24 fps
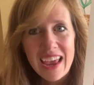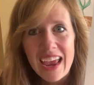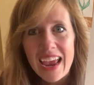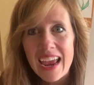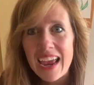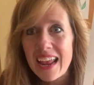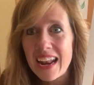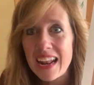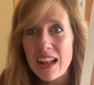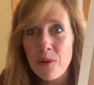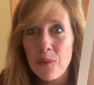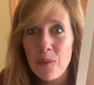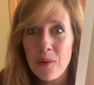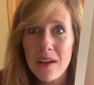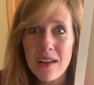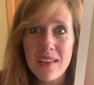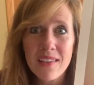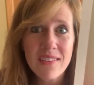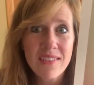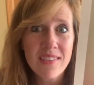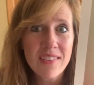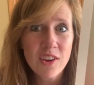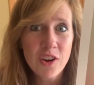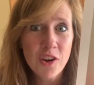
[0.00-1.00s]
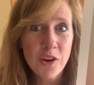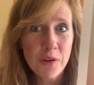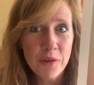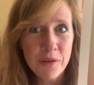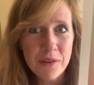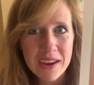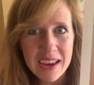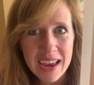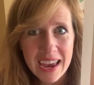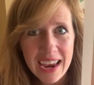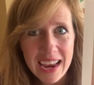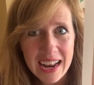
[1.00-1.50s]
And it was
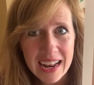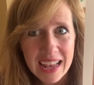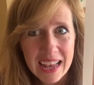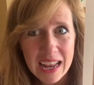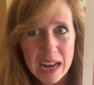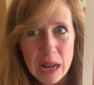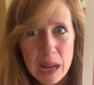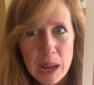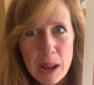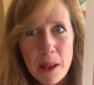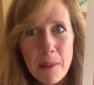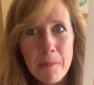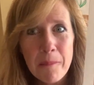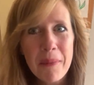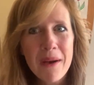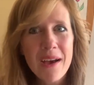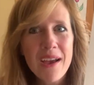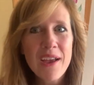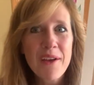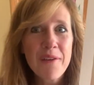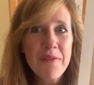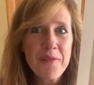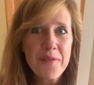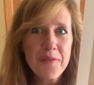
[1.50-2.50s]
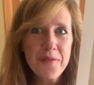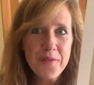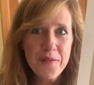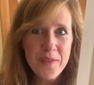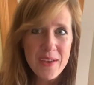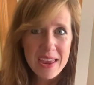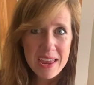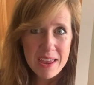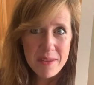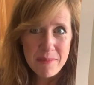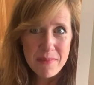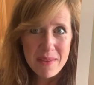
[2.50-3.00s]
created by a
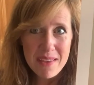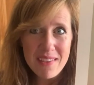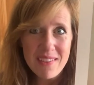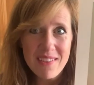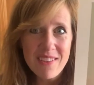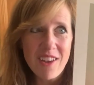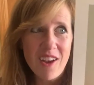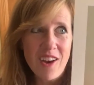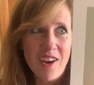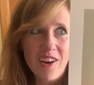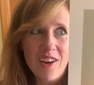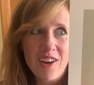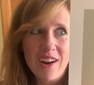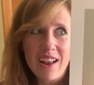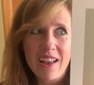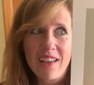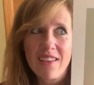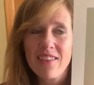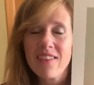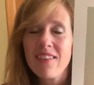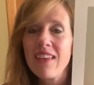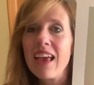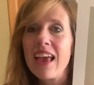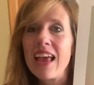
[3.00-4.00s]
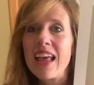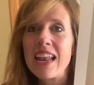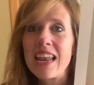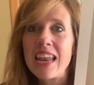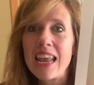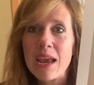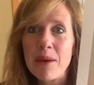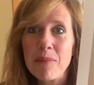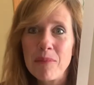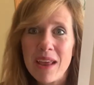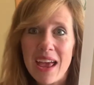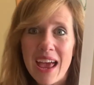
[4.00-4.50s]
famous artist
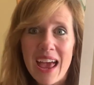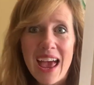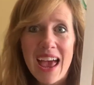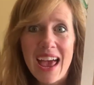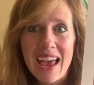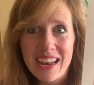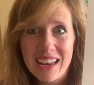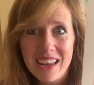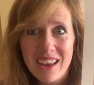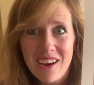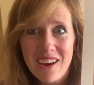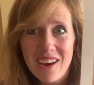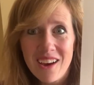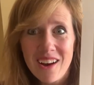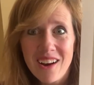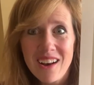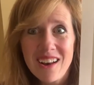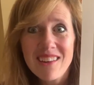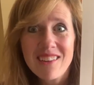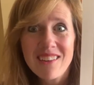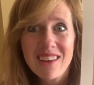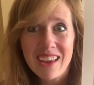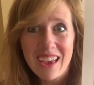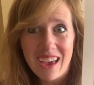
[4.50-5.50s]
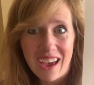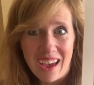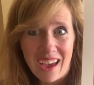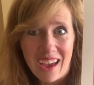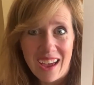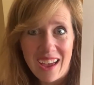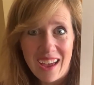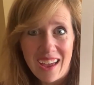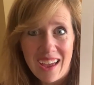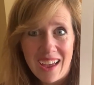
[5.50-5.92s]
named Edgar Degas.